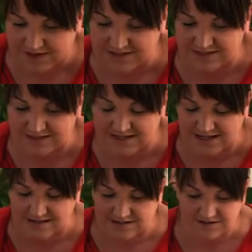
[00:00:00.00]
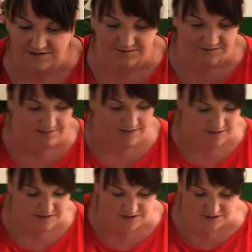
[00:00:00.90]
nice and tender.
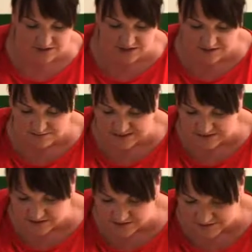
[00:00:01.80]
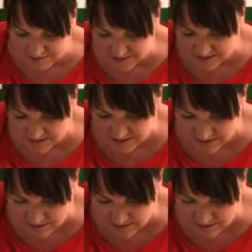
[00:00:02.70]
I'm just going to cut them into strips.